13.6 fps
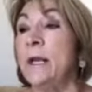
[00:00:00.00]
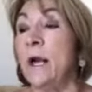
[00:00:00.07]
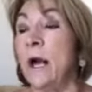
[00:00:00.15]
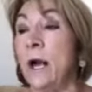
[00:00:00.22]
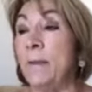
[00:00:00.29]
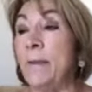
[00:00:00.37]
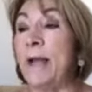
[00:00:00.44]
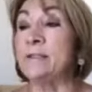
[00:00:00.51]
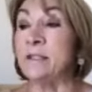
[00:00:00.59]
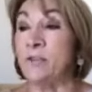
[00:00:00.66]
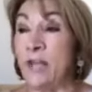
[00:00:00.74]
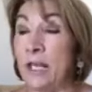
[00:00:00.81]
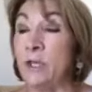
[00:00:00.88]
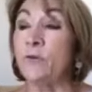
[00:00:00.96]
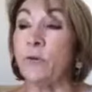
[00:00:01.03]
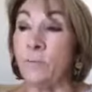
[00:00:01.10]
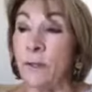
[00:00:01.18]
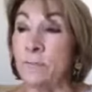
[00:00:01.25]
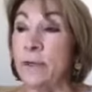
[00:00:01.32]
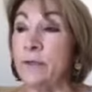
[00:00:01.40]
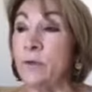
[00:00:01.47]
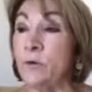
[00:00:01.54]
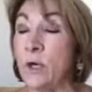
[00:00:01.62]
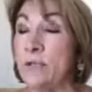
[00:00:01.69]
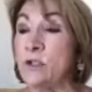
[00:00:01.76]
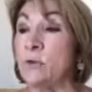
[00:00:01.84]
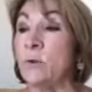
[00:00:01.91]
Um, as a thank you for being my new
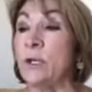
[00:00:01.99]
customer,